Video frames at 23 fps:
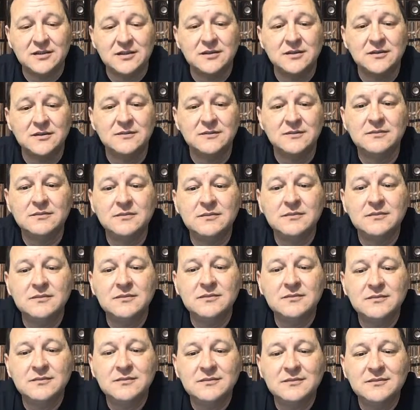
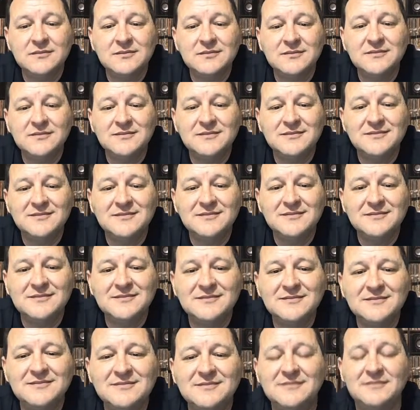
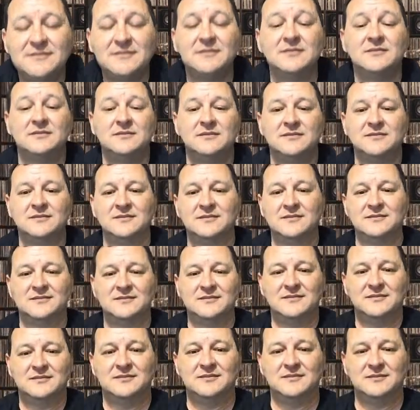
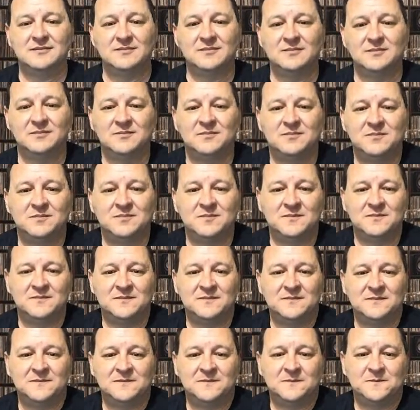
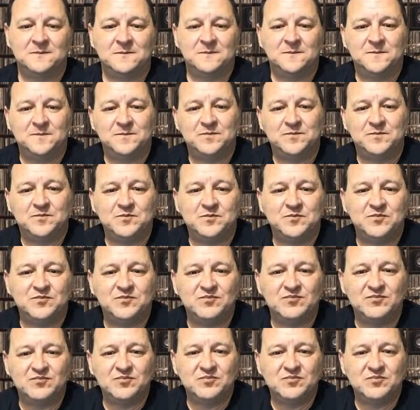No words are spoken by the person on screen.